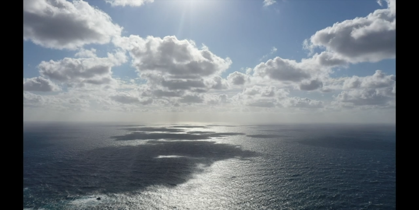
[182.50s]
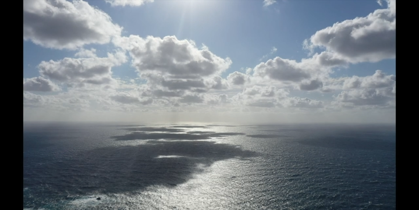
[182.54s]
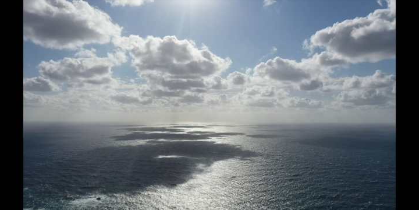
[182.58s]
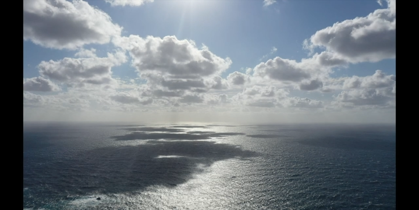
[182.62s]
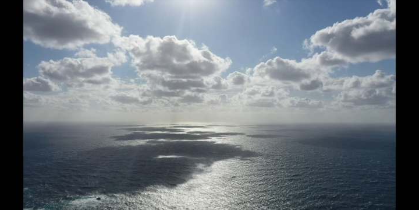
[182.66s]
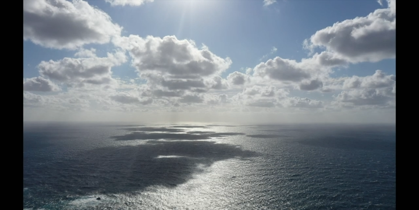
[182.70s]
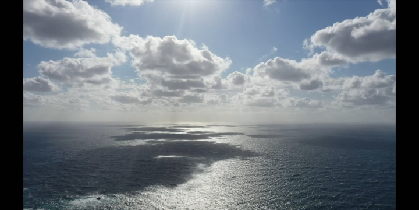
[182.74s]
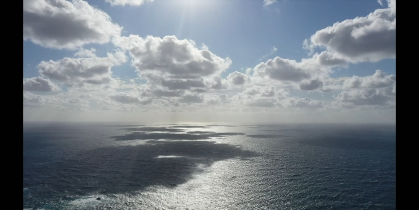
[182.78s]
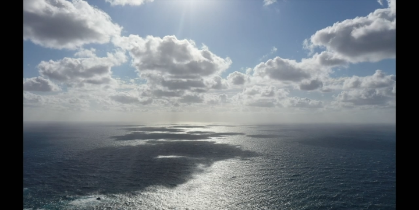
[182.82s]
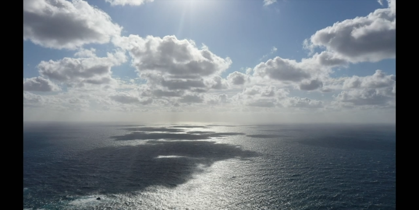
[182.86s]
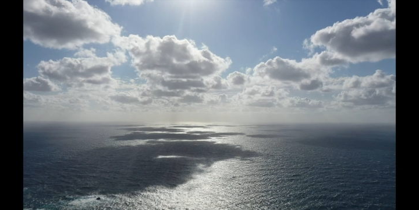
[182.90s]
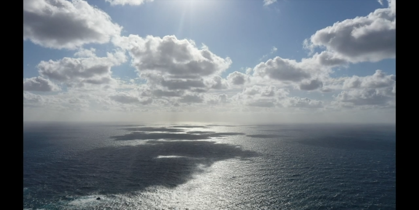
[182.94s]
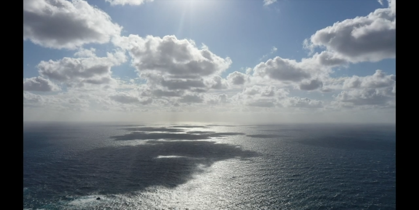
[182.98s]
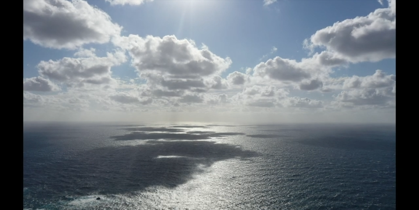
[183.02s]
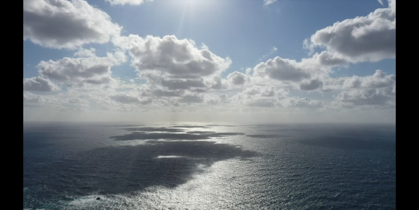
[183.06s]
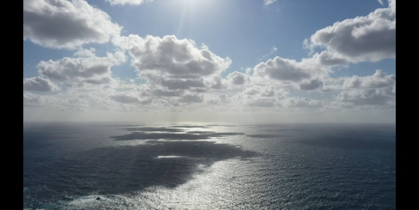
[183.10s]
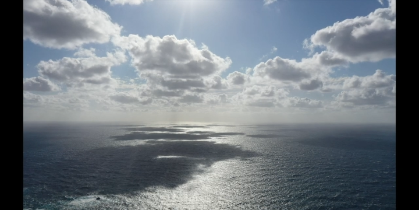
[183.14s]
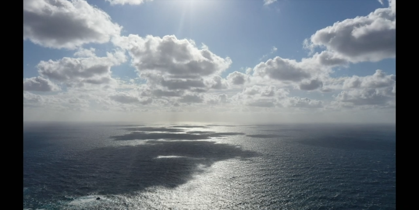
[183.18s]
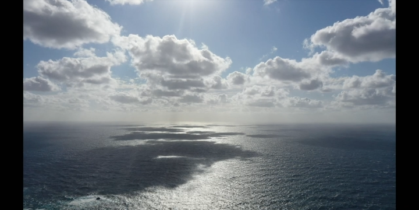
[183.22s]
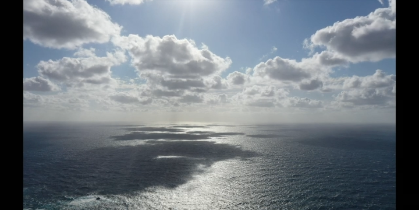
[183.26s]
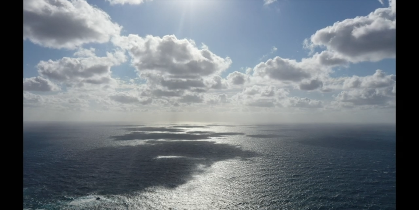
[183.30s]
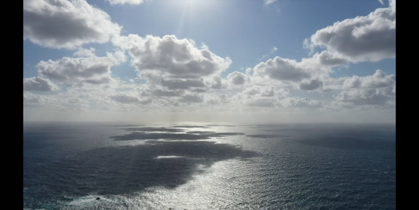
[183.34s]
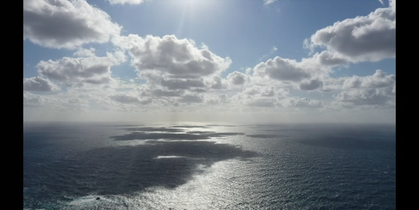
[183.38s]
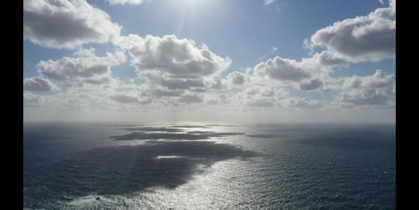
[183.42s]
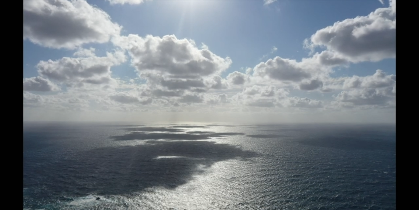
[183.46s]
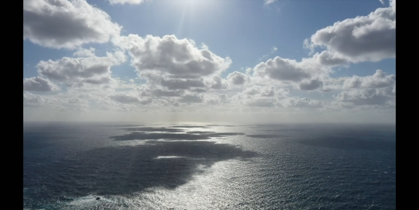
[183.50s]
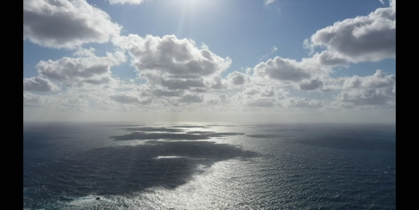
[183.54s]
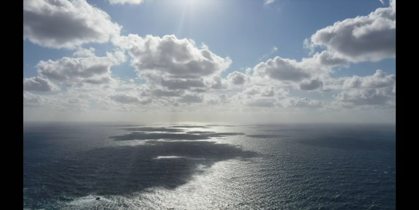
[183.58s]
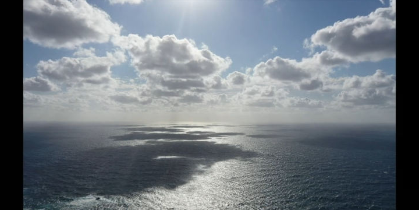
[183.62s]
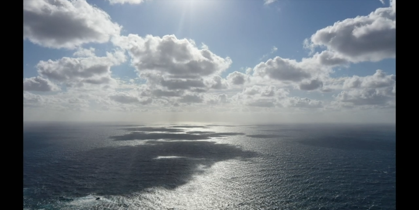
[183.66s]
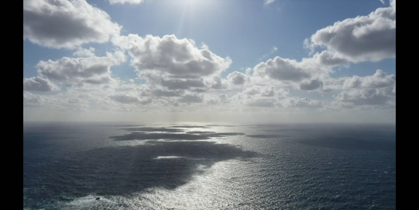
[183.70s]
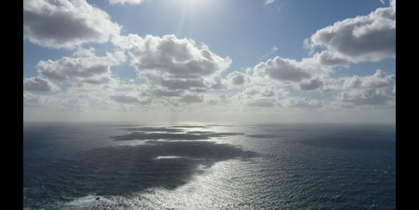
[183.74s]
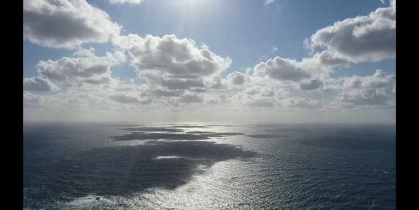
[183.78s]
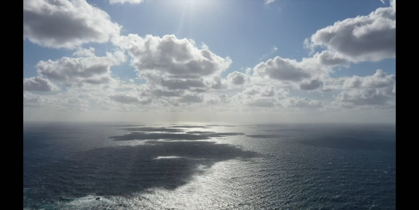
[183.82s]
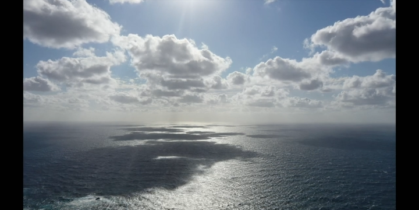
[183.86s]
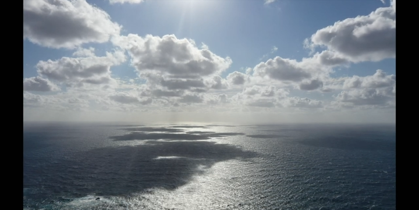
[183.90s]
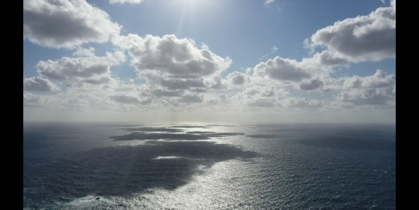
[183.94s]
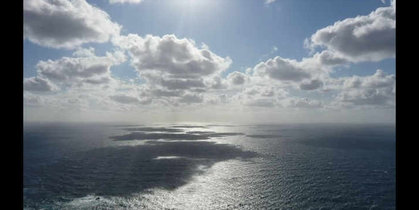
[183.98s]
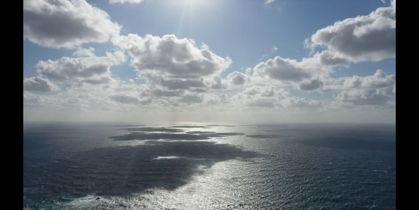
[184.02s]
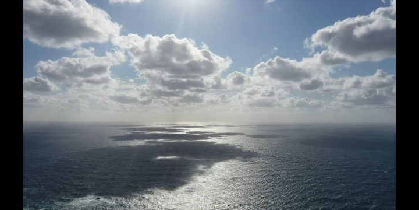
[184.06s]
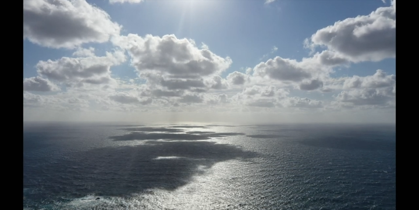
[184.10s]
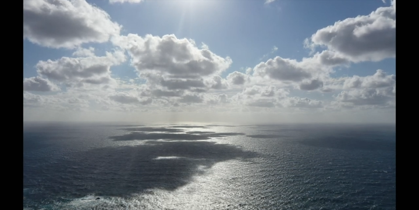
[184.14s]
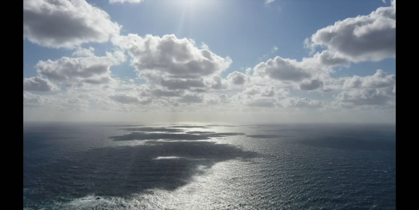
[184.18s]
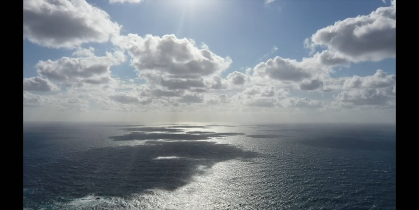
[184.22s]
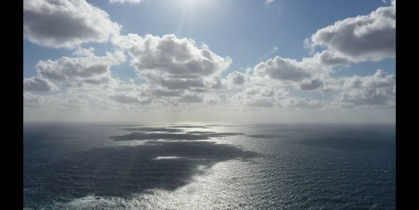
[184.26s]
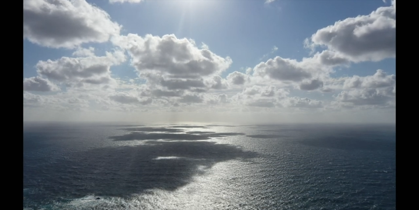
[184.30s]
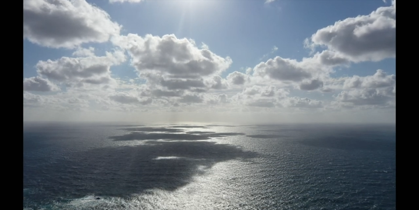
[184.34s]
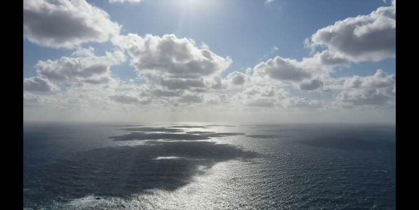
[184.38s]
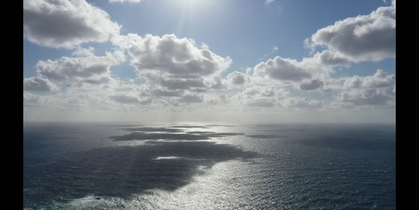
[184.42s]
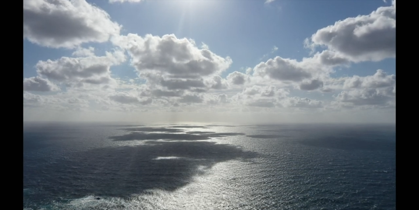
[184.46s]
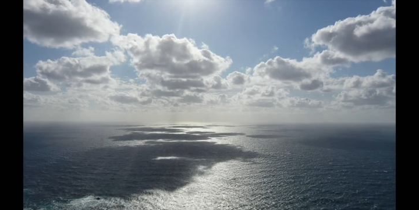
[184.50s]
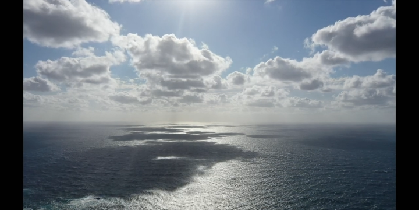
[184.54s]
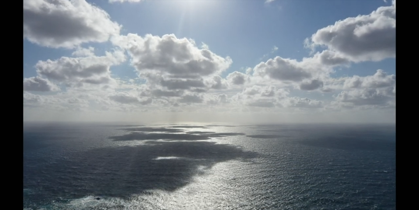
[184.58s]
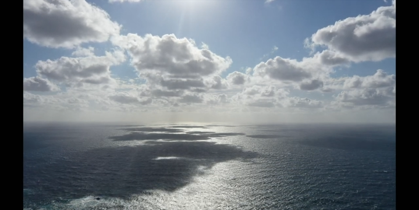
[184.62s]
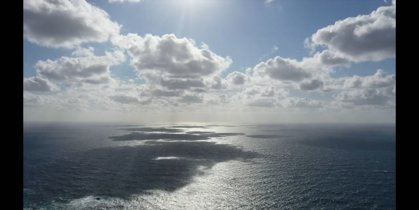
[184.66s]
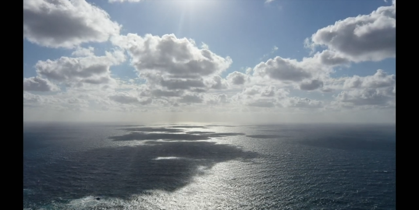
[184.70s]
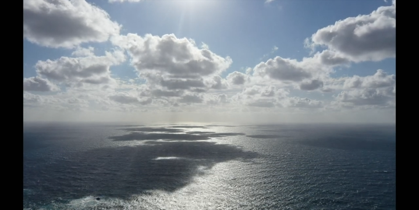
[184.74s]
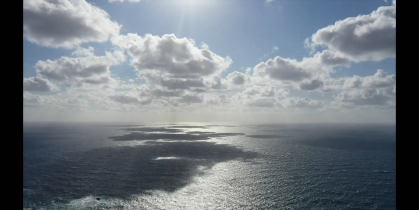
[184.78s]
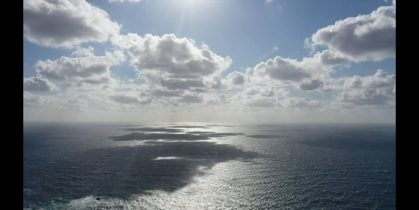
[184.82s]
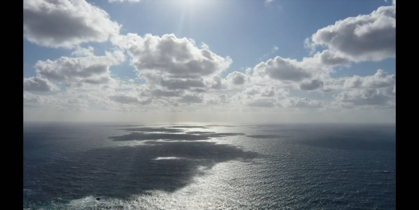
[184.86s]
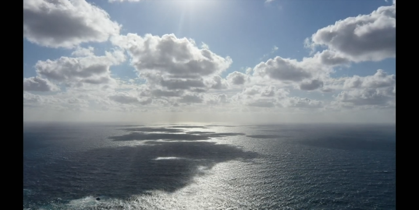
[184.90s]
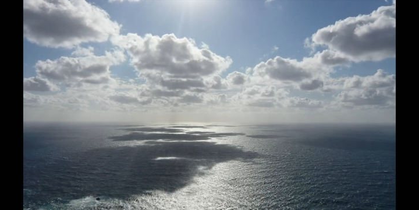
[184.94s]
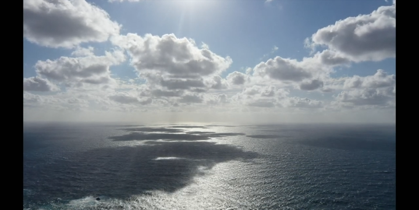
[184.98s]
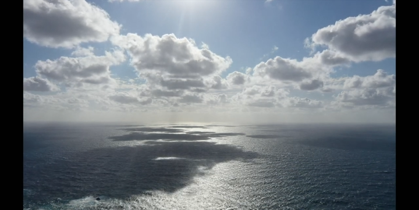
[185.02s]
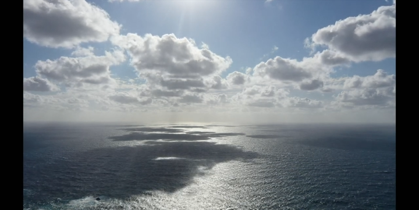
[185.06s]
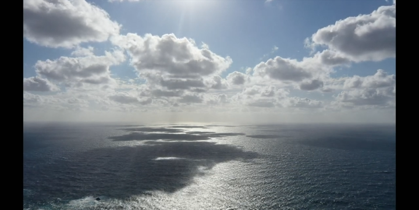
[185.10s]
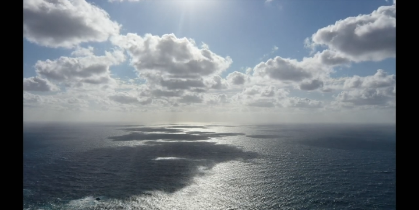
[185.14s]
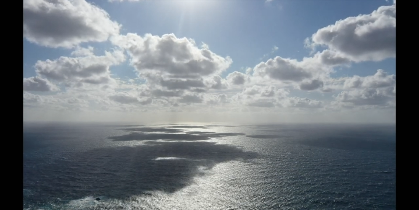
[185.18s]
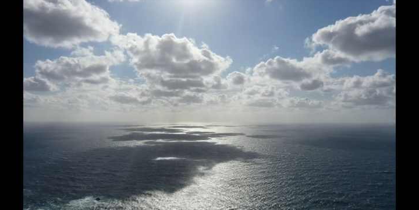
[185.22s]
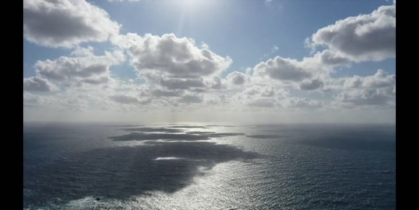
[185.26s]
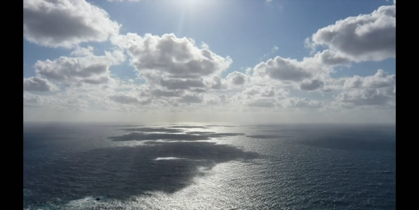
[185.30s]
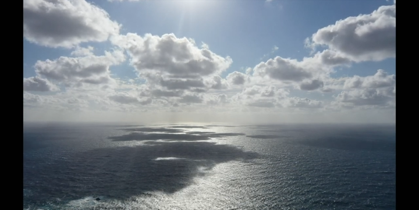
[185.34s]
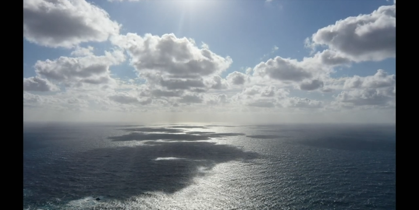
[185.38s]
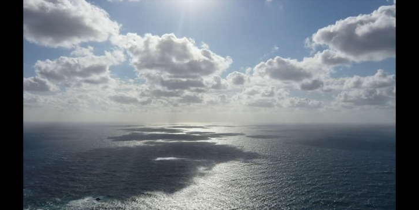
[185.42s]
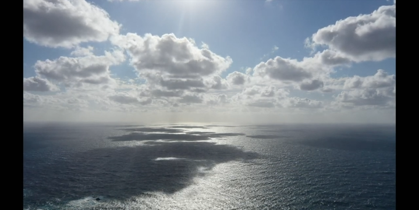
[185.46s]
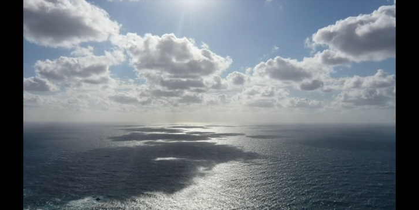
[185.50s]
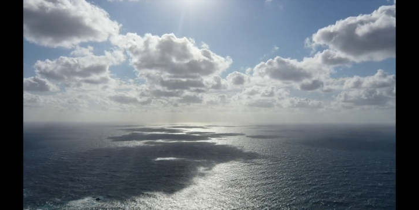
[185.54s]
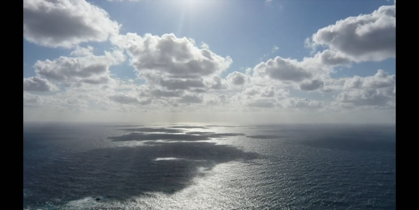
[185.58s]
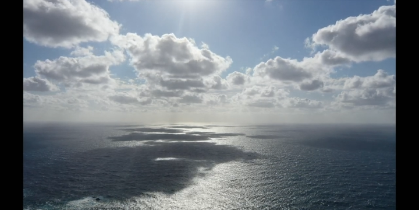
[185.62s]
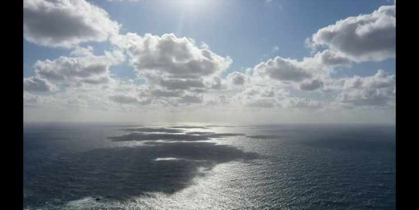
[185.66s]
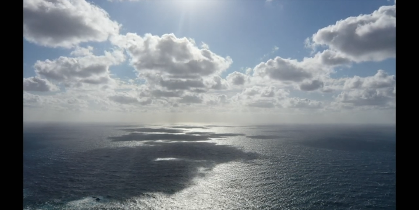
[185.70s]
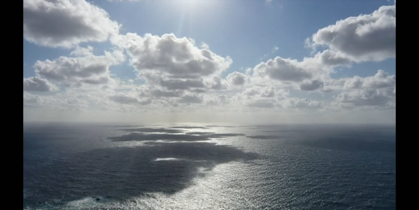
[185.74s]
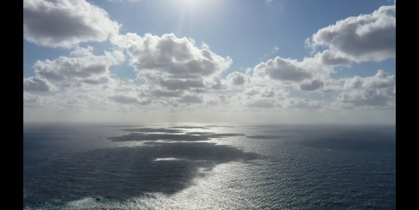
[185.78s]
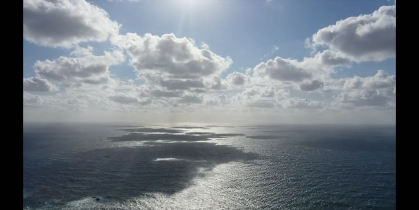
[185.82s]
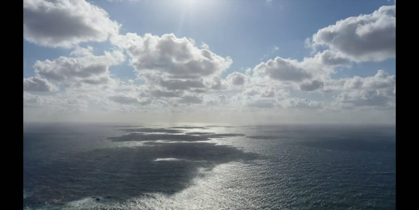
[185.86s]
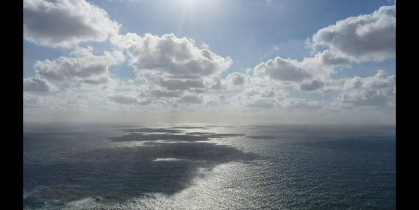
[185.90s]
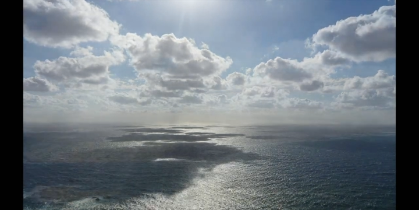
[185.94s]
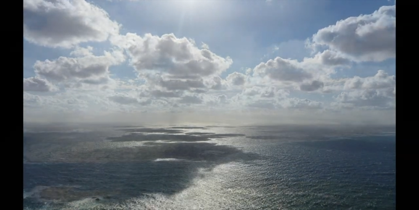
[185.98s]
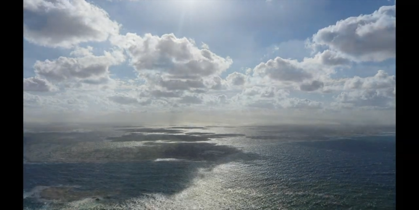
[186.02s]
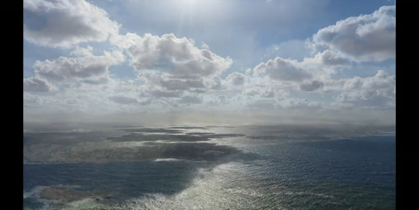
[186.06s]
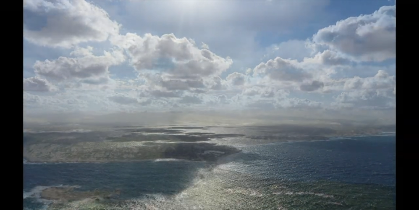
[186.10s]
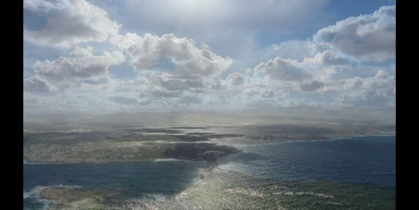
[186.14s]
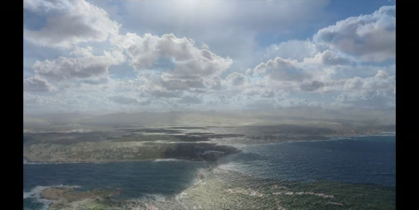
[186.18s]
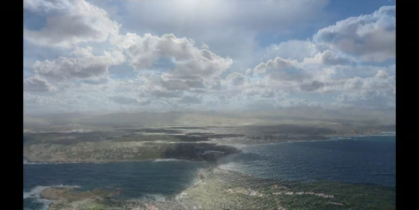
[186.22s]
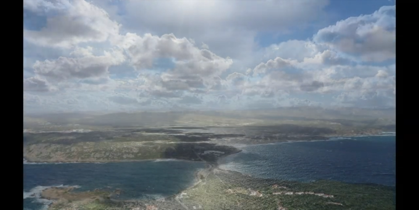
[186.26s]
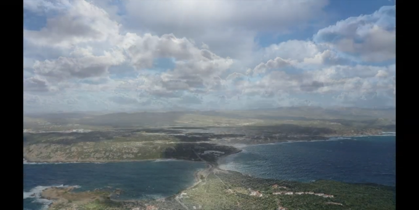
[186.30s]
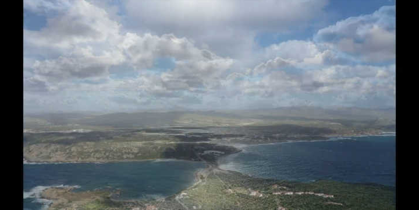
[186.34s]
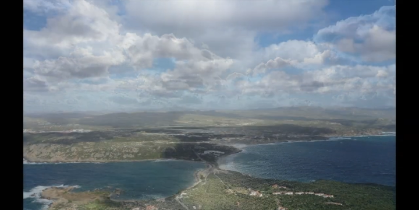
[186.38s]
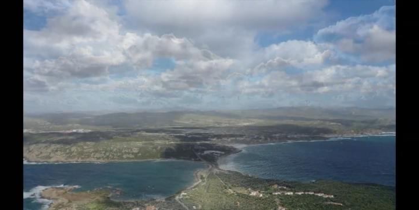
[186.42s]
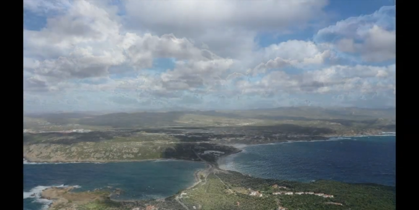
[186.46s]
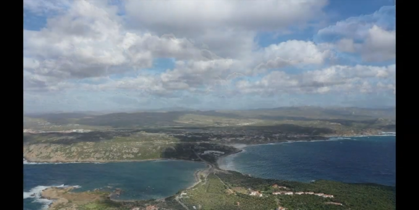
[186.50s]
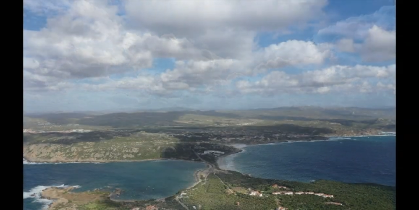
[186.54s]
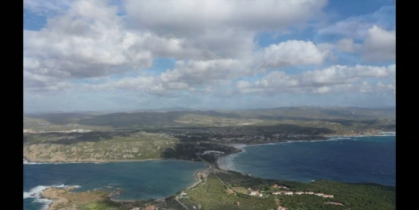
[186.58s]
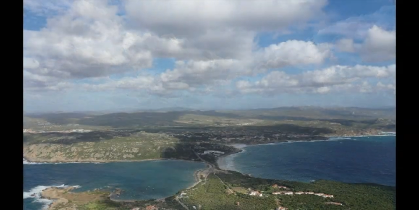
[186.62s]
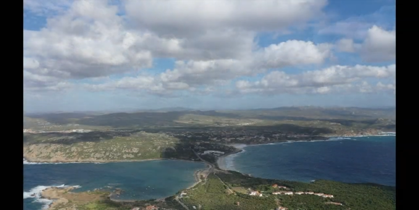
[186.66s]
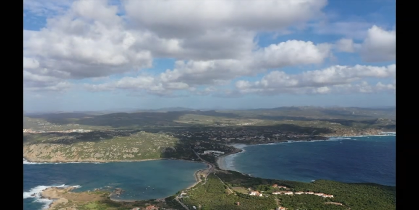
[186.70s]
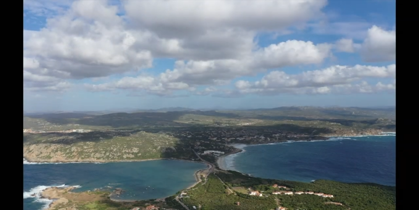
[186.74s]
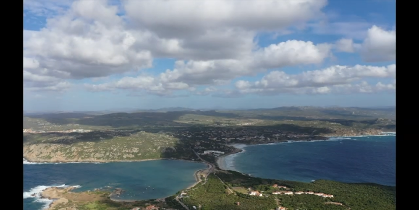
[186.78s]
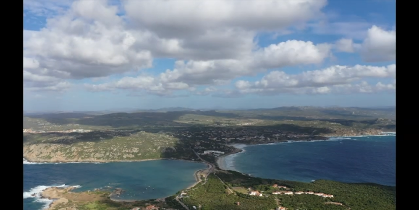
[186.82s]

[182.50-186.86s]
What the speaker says: [unreadable: no face in view]